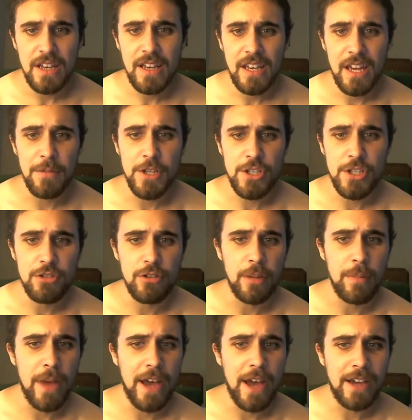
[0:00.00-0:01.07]
can be
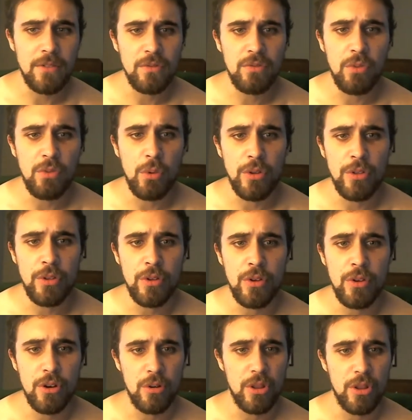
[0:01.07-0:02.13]
struck back and forth
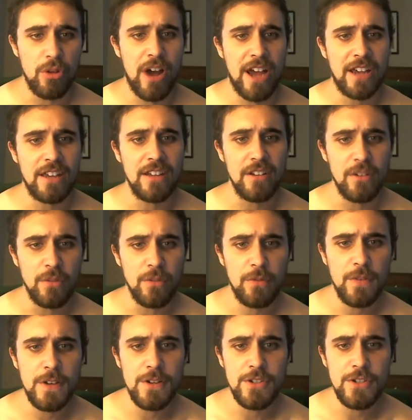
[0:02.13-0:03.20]
with a racket of
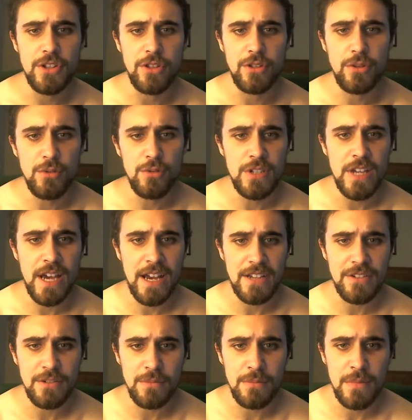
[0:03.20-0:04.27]
fierce
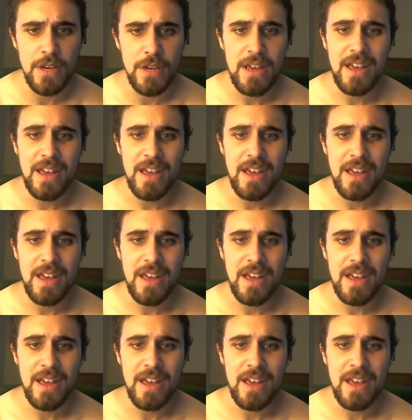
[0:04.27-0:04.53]
enthusiasm